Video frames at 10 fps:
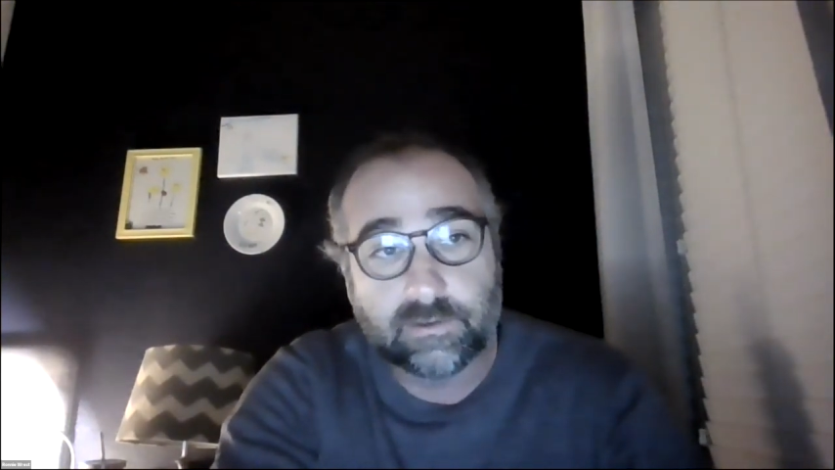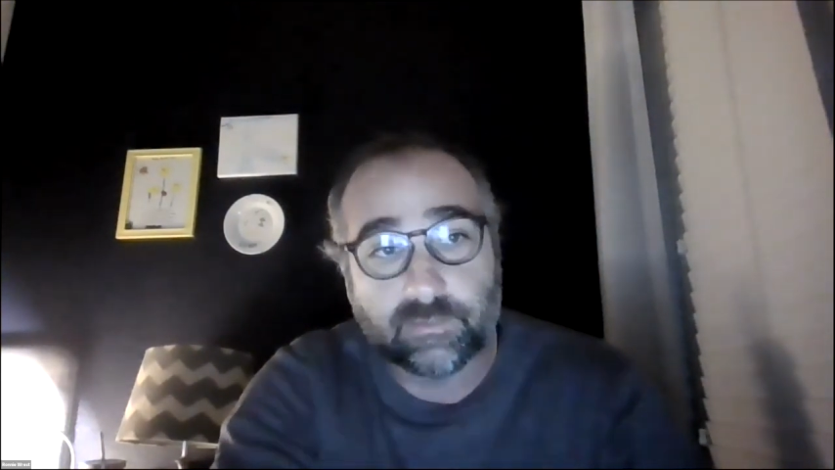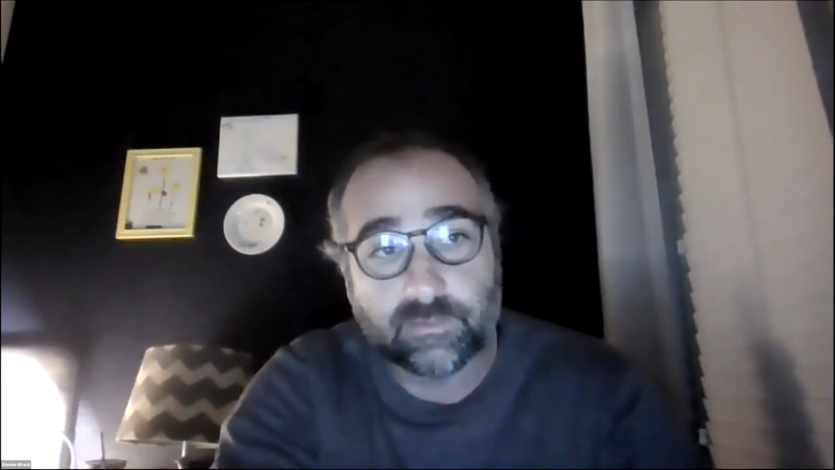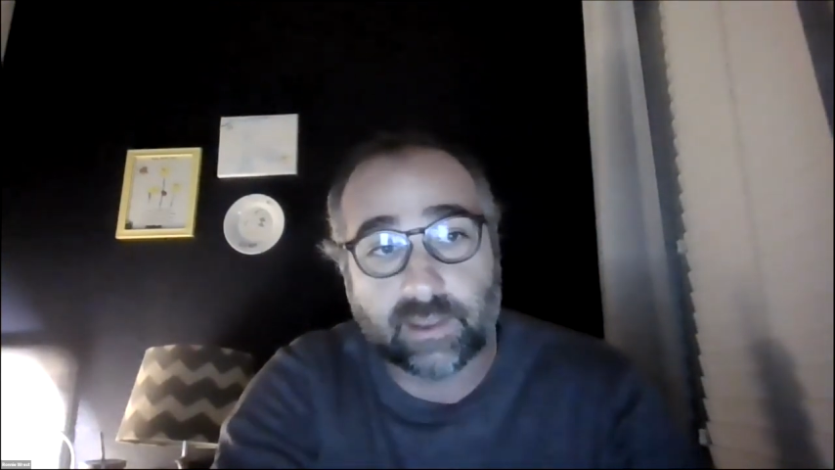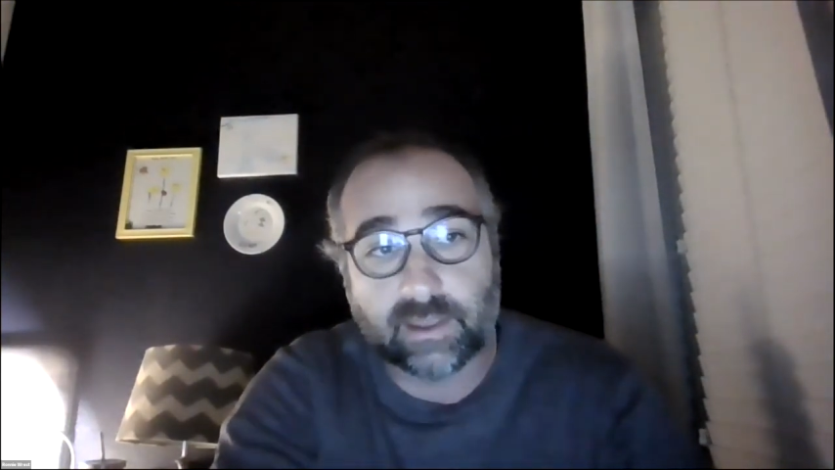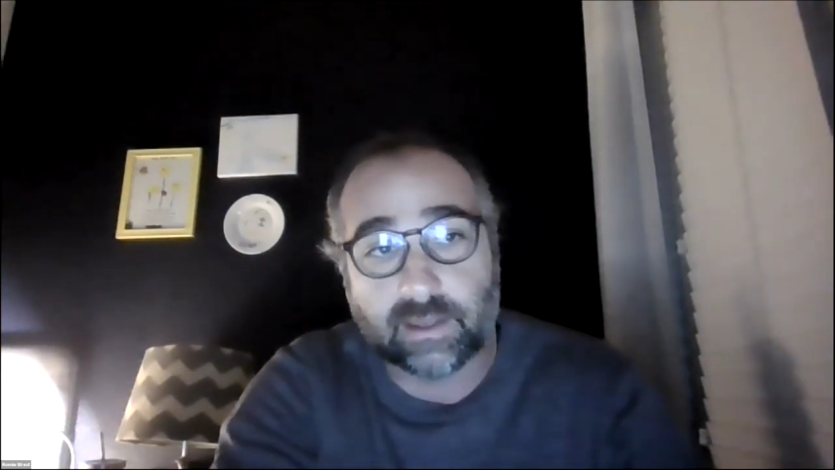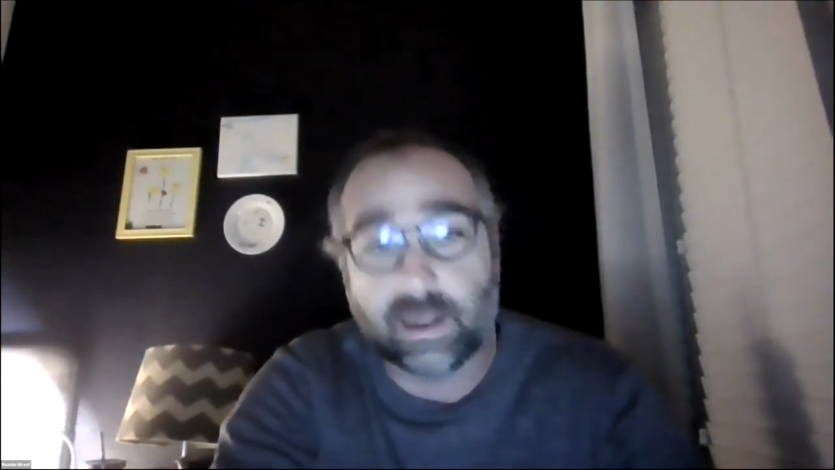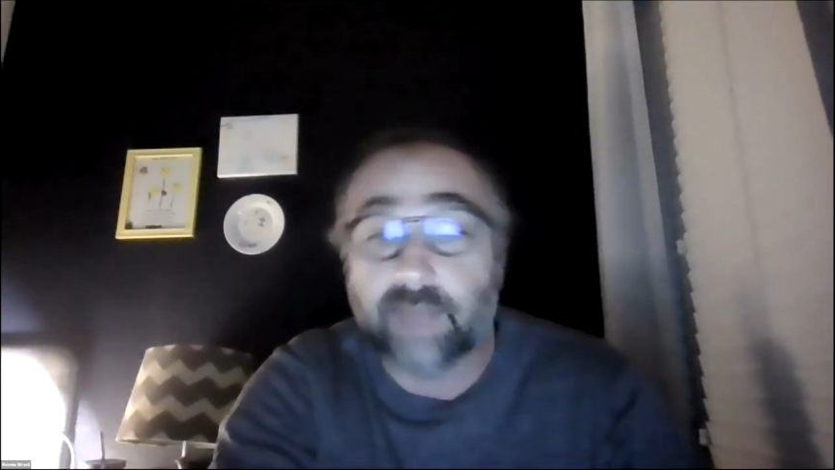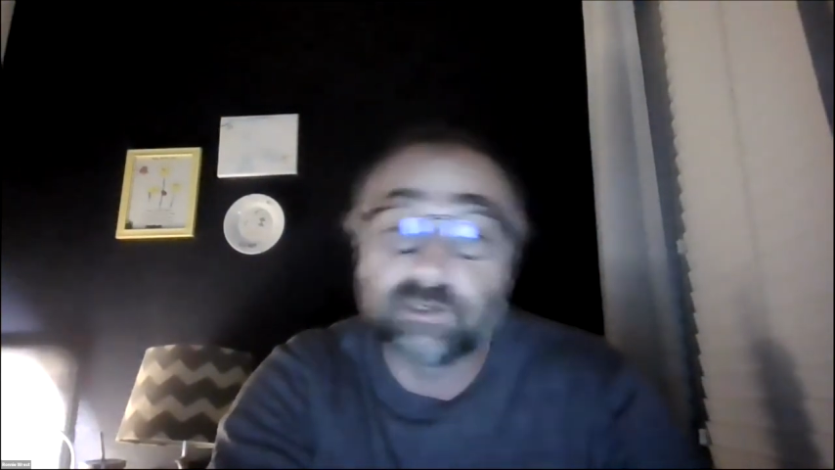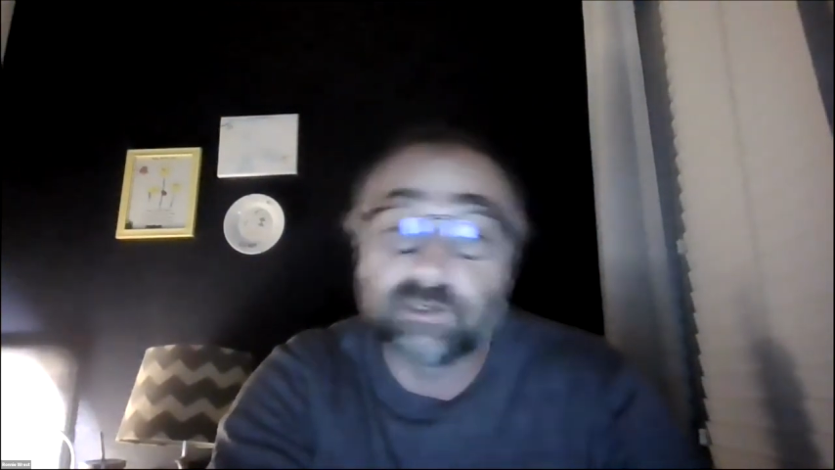And
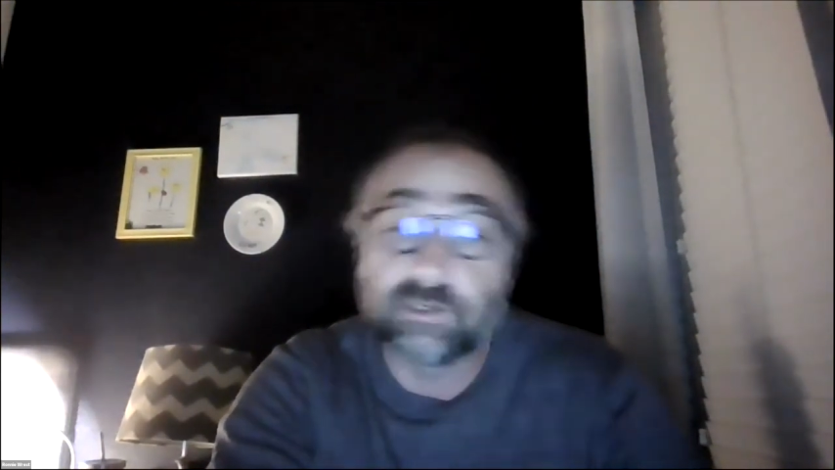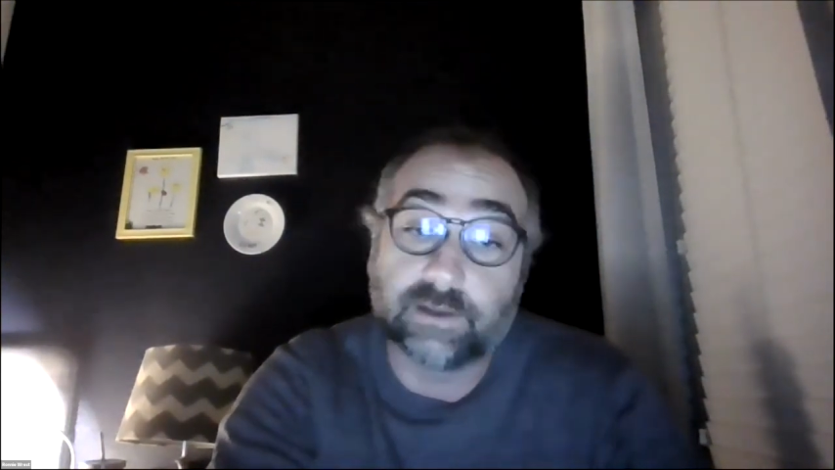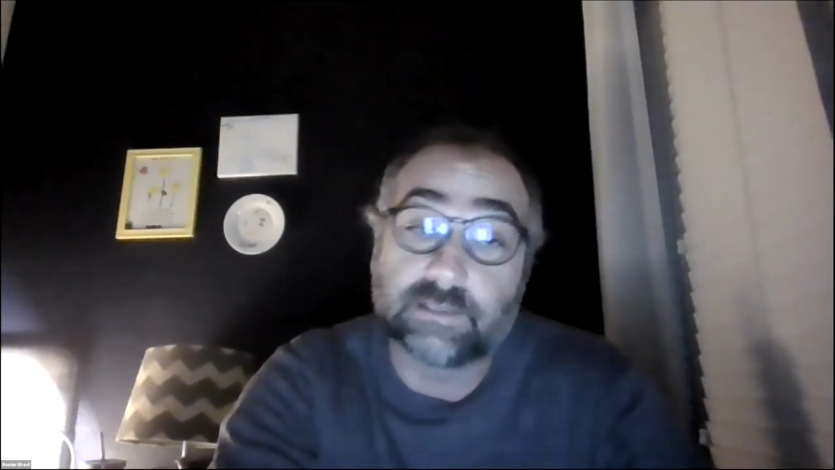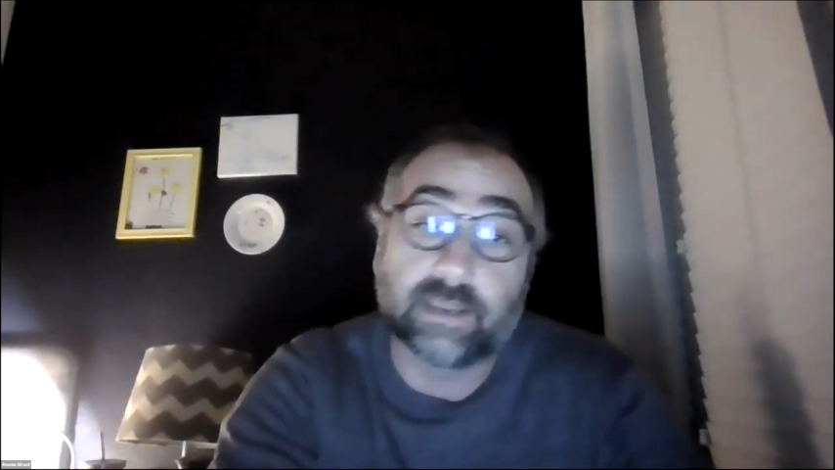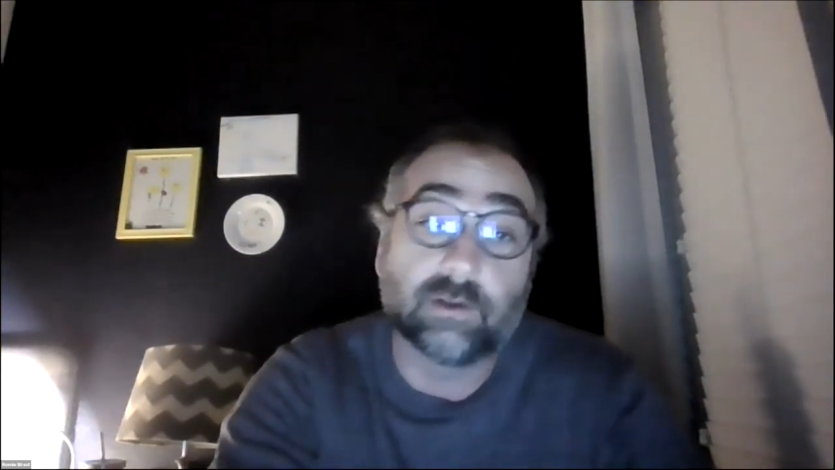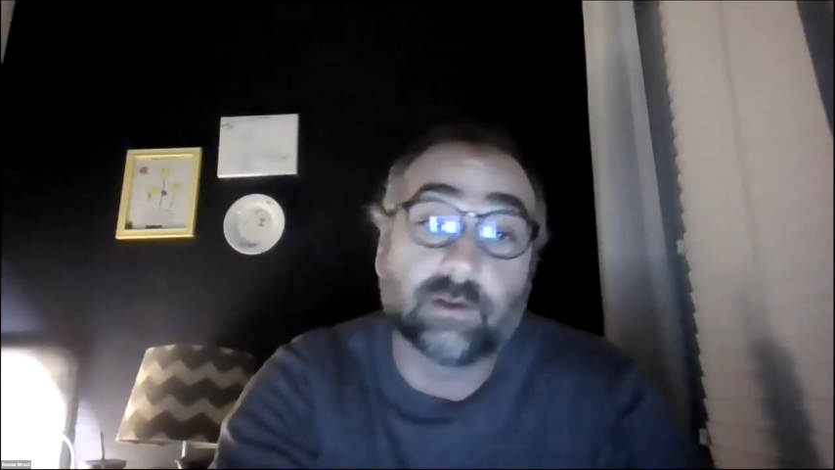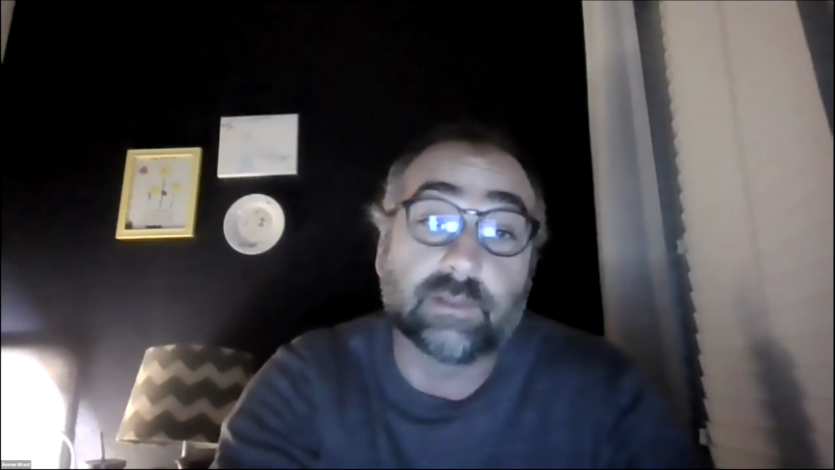as an artist, I can only